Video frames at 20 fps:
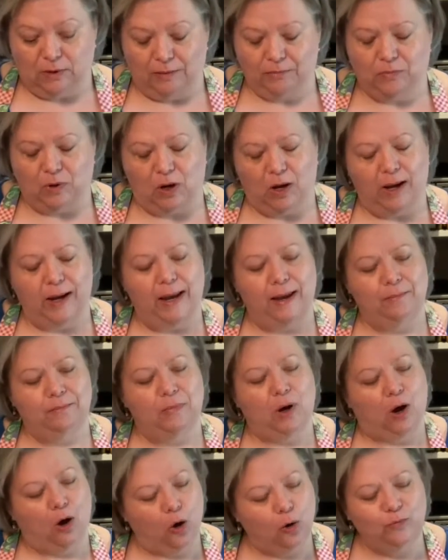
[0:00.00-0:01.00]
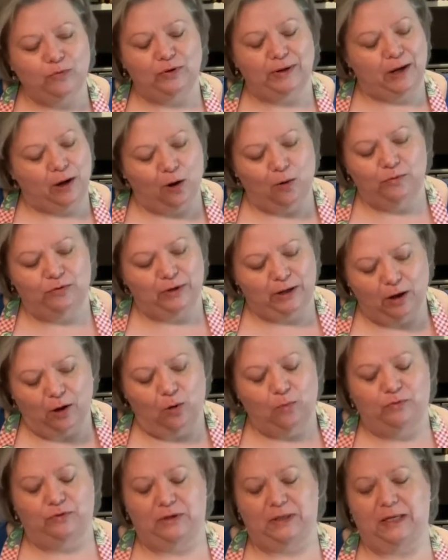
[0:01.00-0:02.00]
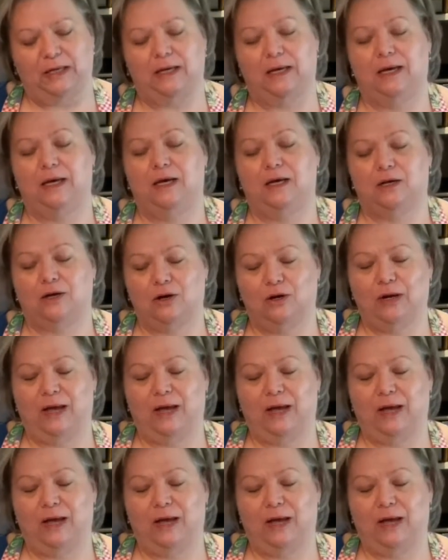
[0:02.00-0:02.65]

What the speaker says: I am hopefully going